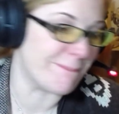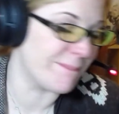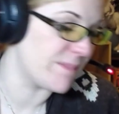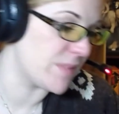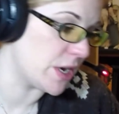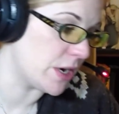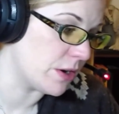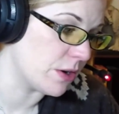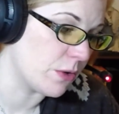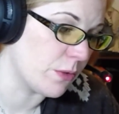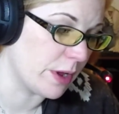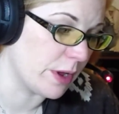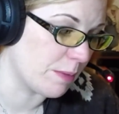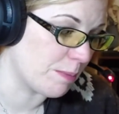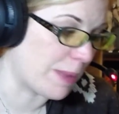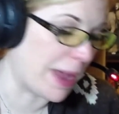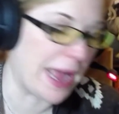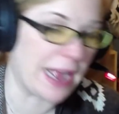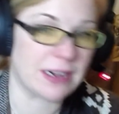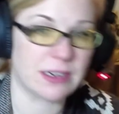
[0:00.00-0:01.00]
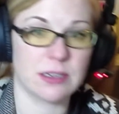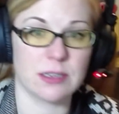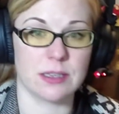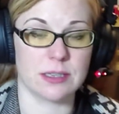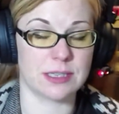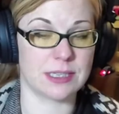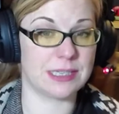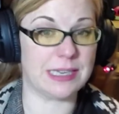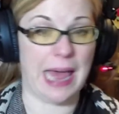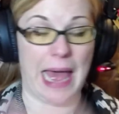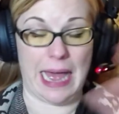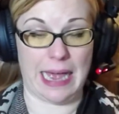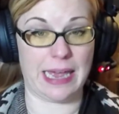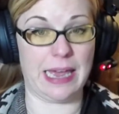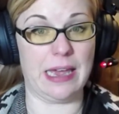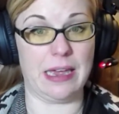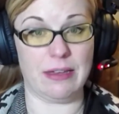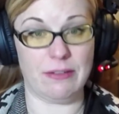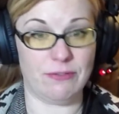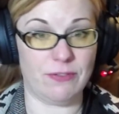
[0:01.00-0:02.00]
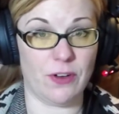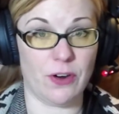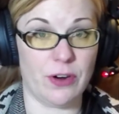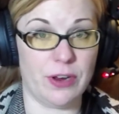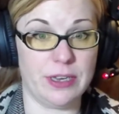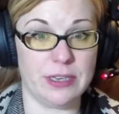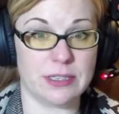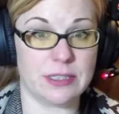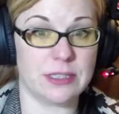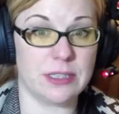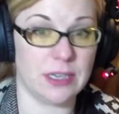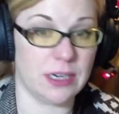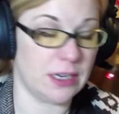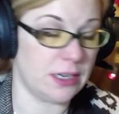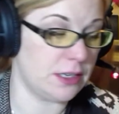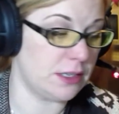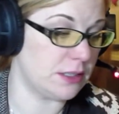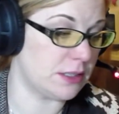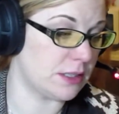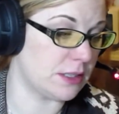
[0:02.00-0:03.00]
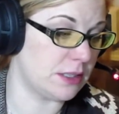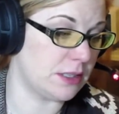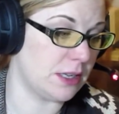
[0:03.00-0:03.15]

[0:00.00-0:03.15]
you know, going back to the sacking of various cities.